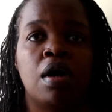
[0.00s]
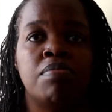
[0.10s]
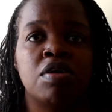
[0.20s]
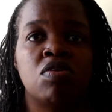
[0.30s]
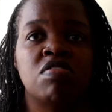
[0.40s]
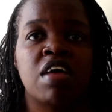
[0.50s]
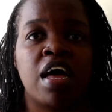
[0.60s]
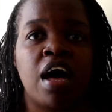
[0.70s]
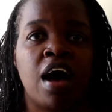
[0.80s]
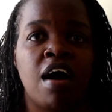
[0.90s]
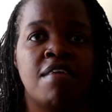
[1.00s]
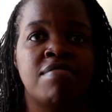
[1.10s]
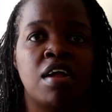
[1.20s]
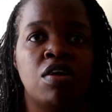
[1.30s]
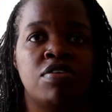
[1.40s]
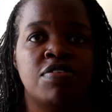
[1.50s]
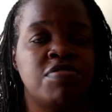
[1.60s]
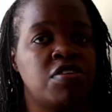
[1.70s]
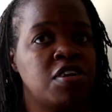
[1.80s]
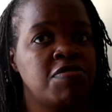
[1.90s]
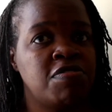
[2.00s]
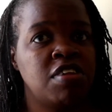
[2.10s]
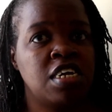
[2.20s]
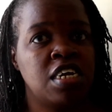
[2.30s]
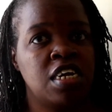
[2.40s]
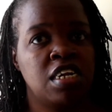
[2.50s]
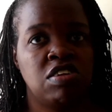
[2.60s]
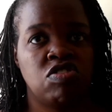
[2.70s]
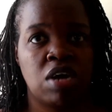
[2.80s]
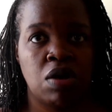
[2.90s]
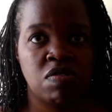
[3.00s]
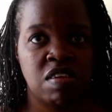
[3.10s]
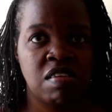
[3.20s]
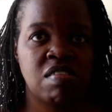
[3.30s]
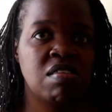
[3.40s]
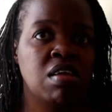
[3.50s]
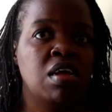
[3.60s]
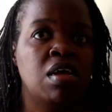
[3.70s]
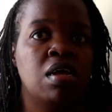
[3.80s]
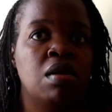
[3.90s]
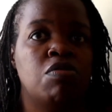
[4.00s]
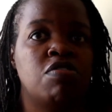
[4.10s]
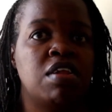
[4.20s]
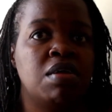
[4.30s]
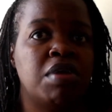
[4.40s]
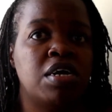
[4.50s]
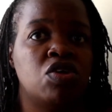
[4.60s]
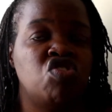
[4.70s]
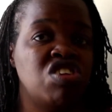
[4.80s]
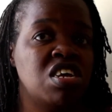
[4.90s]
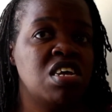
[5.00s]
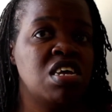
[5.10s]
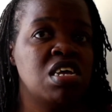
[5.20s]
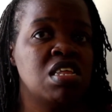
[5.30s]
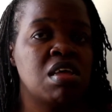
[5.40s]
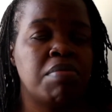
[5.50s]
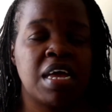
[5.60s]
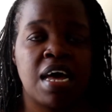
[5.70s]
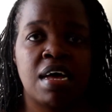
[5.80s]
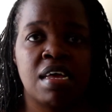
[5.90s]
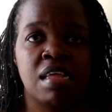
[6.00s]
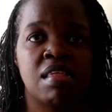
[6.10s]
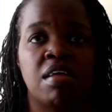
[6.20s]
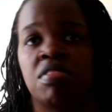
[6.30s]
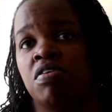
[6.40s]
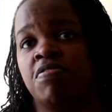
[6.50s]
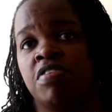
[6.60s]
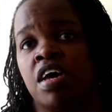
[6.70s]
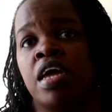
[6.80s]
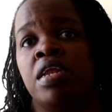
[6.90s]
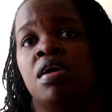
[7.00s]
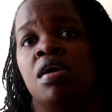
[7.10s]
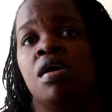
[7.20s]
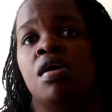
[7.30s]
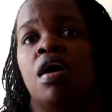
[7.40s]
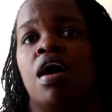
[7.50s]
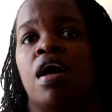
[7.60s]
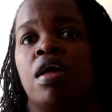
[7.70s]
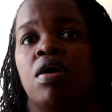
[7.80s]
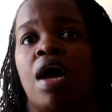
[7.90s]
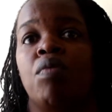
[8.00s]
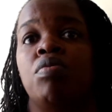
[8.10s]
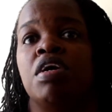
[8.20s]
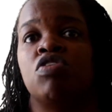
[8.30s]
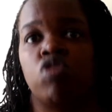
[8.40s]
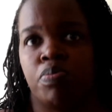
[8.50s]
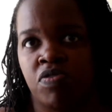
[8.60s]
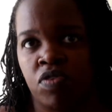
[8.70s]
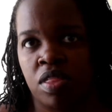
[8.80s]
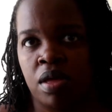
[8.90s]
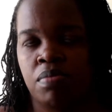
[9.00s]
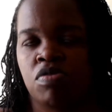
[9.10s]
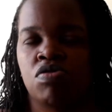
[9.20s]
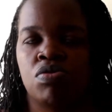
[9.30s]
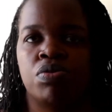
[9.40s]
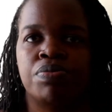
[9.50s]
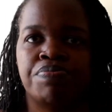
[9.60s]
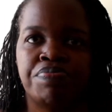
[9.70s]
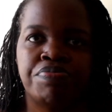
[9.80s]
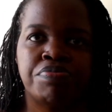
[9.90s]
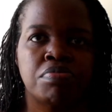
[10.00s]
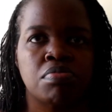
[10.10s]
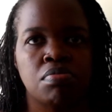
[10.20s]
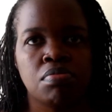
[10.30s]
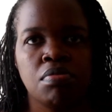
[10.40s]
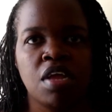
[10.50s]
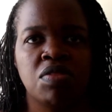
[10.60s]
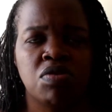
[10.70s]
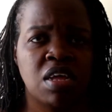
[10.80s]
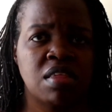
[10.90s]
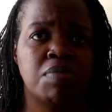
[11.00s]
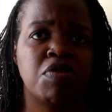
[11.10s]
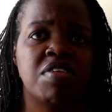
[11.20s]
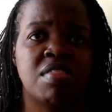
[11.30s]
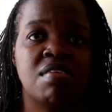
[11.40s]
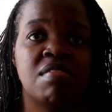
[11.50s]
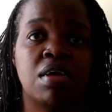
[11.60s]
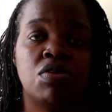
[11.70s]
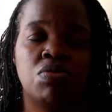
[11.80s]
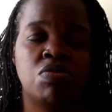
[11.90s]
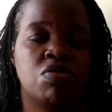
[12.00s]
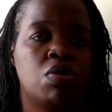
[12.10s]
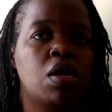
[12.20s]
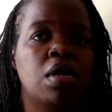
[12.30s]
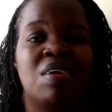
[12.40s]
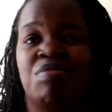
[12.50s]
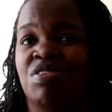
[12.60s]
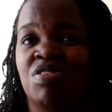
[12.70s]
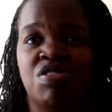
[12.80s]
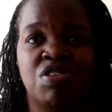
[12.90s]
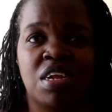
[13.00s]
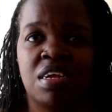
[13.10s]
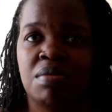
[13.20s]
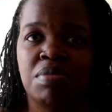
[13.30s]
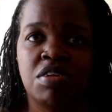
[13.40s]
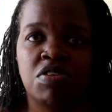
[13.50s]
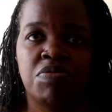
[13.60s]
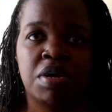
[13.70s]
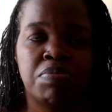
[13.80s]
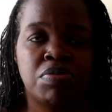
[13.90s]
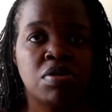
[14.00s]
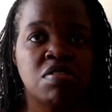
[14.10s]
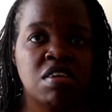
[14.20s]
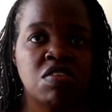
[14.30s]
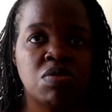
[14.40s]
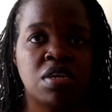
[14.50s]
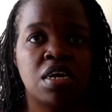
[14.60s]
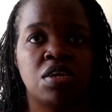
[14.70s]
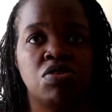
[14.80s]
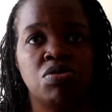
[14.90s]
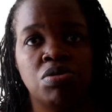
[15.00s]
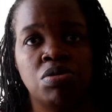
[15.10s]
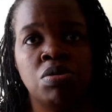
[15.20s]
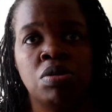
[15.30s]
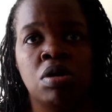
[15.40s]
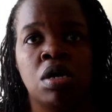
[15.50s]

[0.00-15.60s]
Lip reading: because I have a lot of thrifted trousers, mostly my jeans and my khakis are thrifted, I will make tops for them. So those are some of the things I do. So I'm just going to show you a little bit of my process, what I do,